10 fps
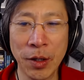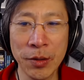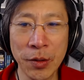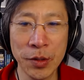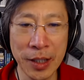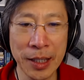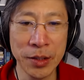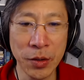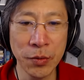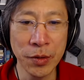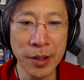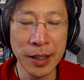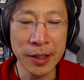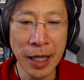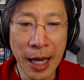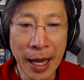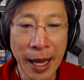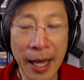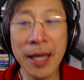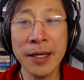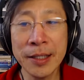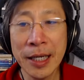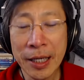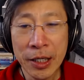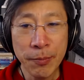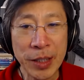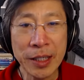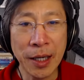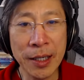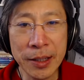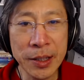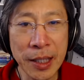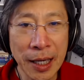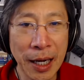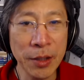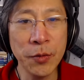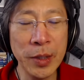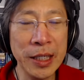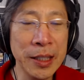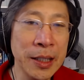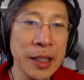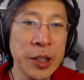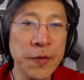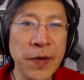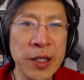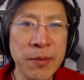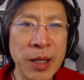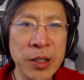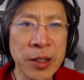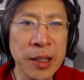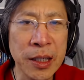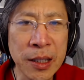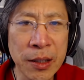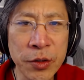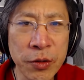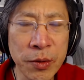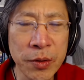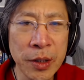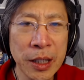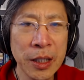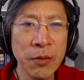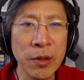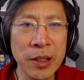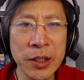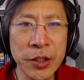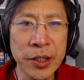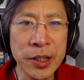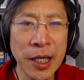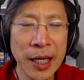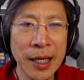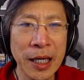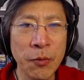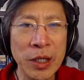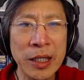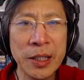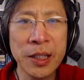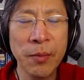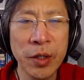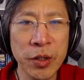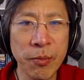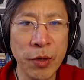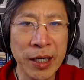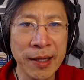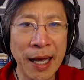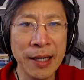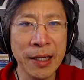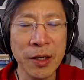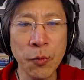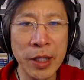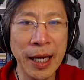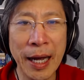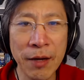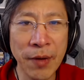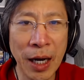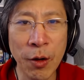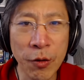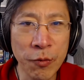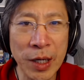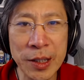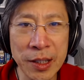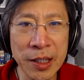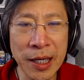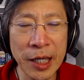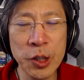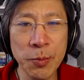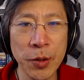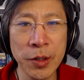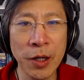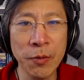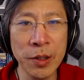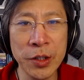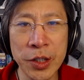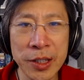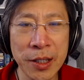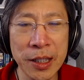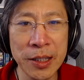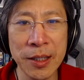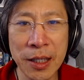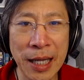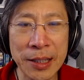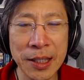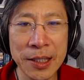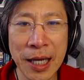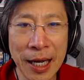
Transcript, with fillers: all those kinds of cool things. And because Halloween is fundamentally cultural, religious, and we need someone to bring that in. We have our resident expert on religious studies and the classics,